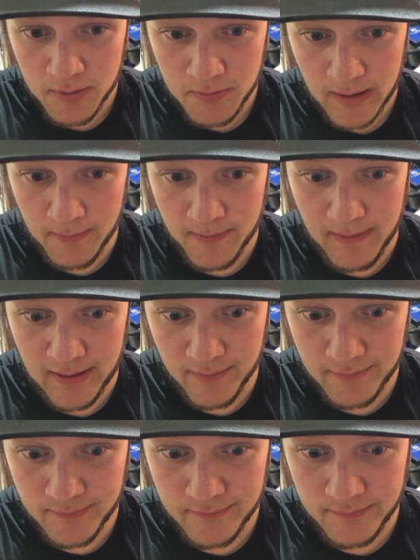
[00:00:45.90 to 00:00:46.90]
probably about
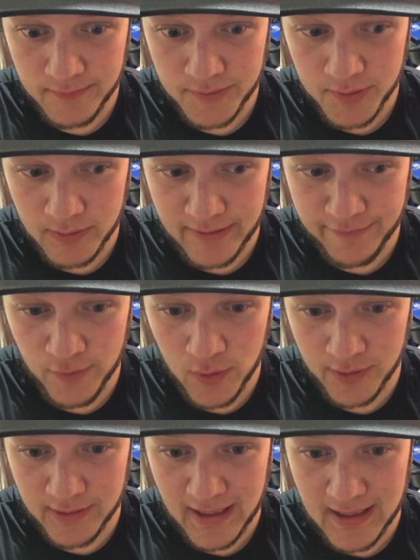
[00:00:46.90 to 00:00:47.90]

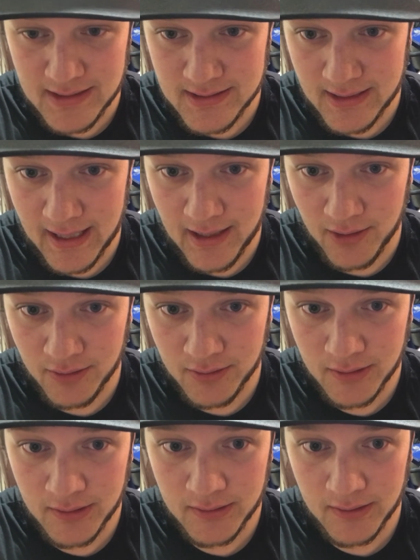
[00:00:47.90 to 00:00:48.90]
3-4 days now.
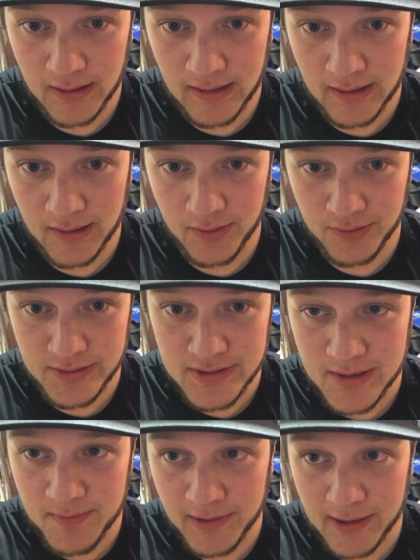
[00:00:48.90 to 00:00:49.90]
Only
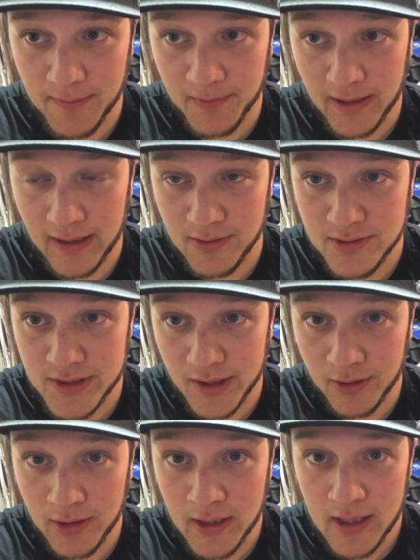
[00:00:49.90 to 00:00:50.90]
sleeping a couple hours,
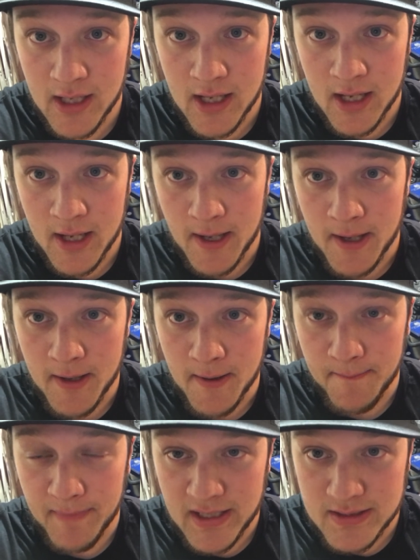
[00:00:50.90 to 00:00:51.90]
so
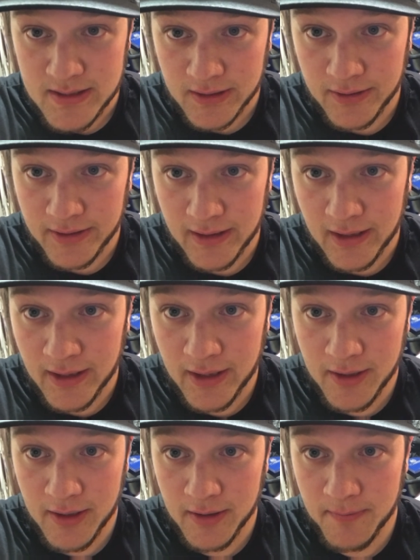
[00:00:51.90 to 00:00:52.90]
basically
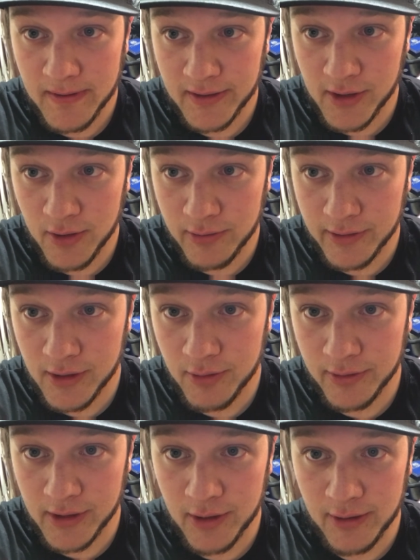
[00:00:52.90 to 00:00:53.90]
been going,
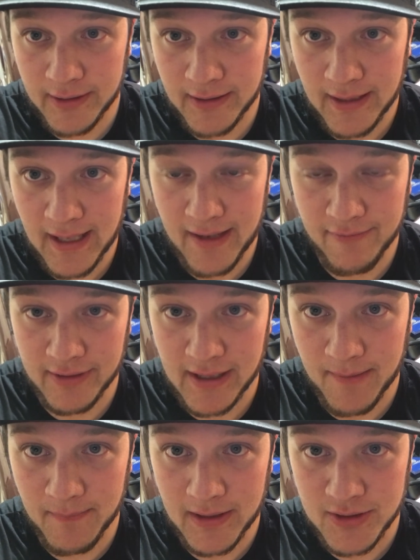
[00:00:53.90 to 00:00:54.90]
haven't
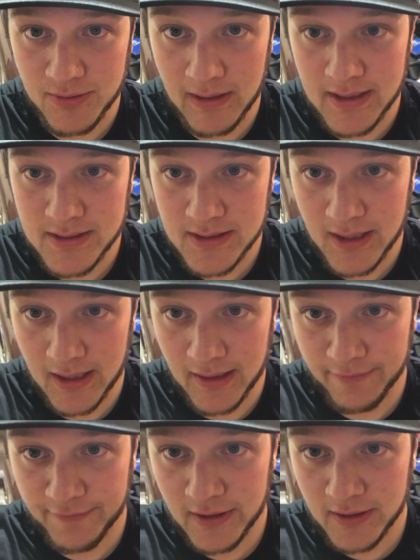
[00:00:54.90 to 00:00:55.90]
got much rest.
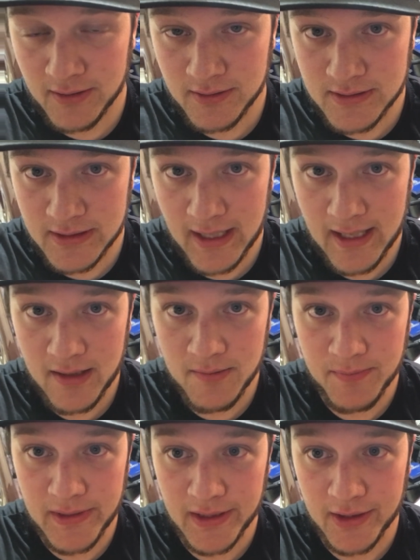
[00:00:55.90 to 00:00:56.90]
Figured today
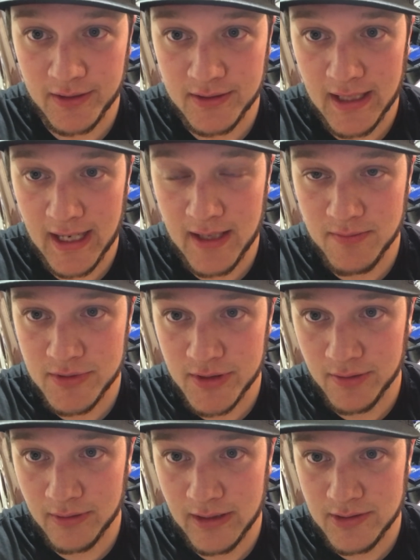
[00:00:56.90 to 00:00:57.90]
would be a good time
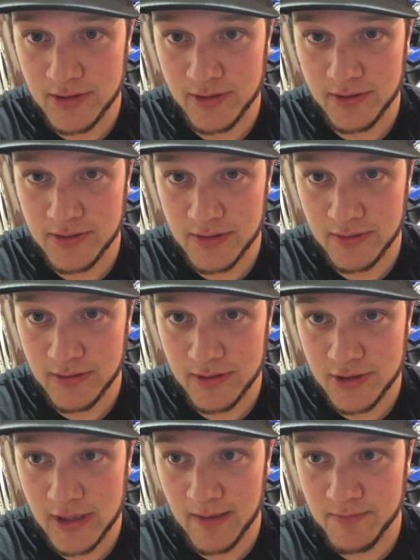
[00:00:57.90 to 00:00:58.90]
to introduce you to the
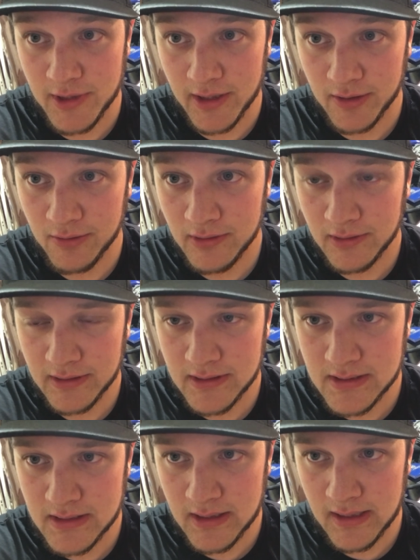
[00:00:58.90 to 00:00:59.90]
shop truck, or at
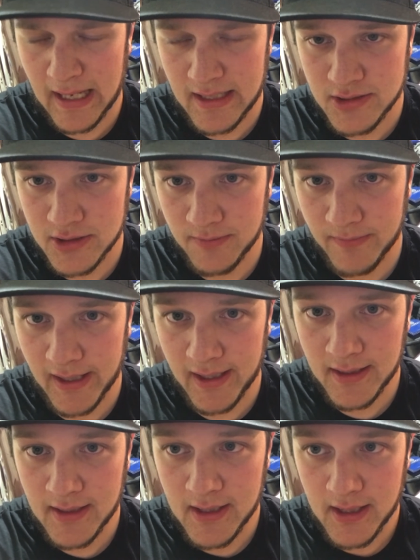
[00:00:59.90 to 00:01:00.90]
least the engine bay.